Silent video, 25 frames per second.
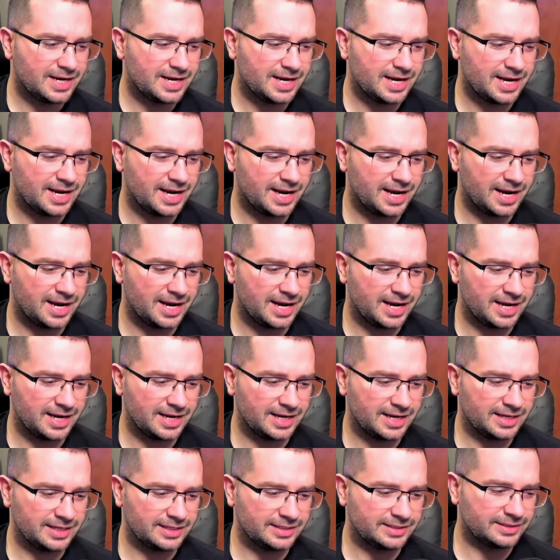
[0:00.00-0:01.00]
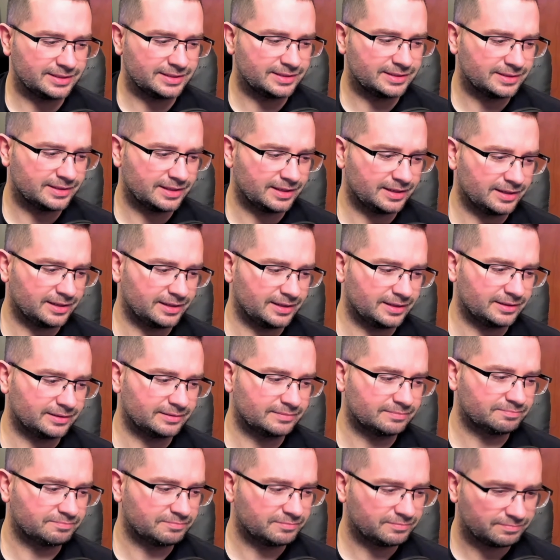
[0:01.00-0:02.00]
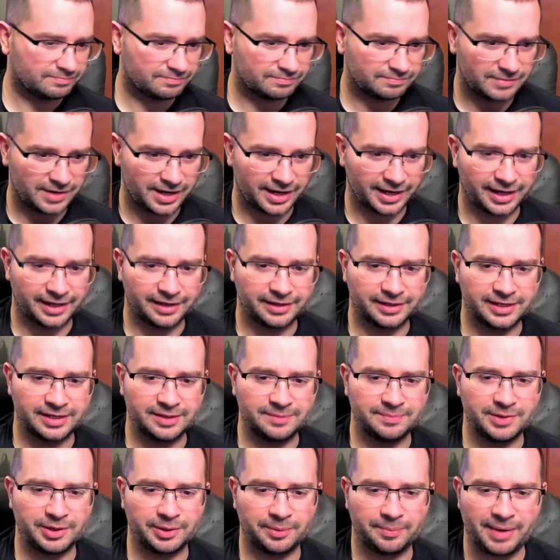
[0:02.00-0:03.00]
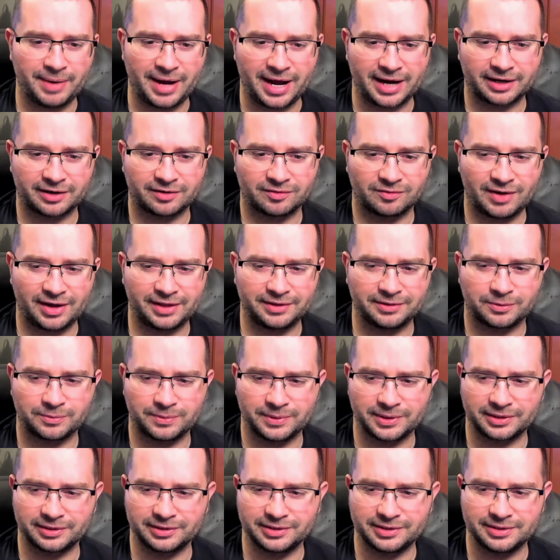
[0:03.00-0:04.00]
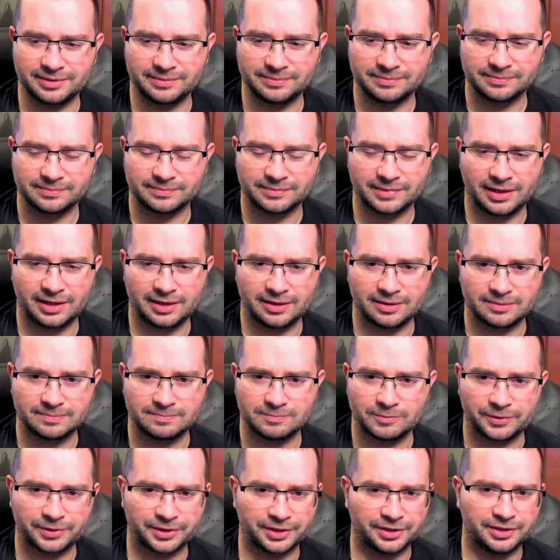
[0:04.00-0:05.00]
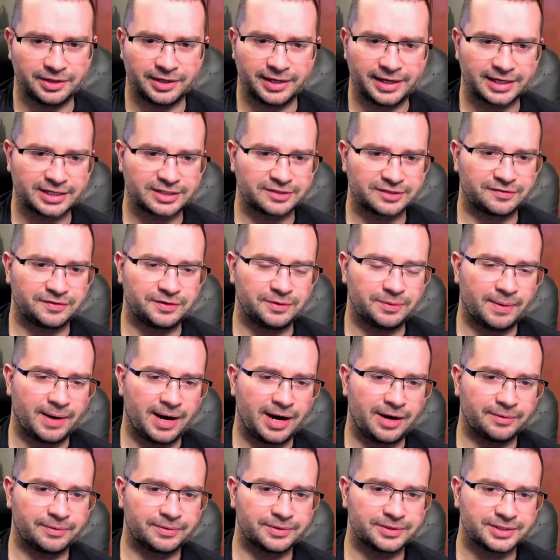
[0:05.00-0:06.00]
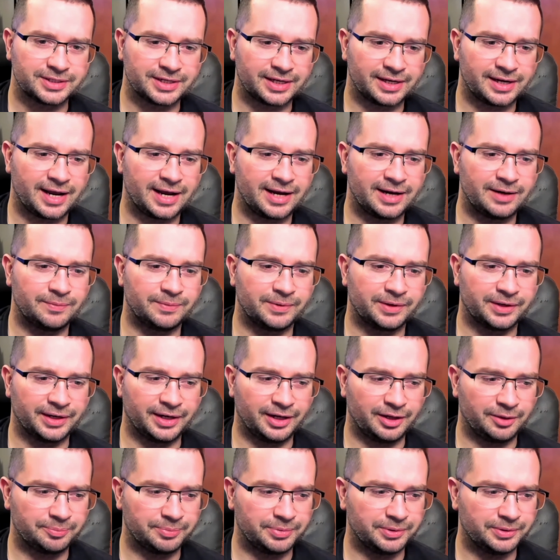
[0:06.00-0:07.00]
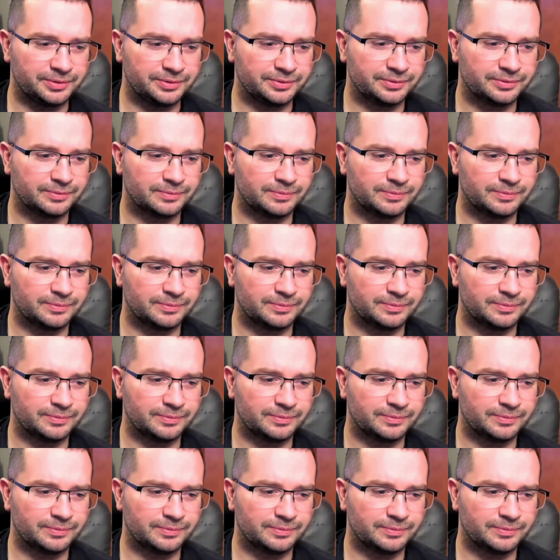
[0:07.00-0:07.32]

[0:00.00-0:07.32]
And I get an email back rather quickly within the next few hours saying, hey, we're going to help you.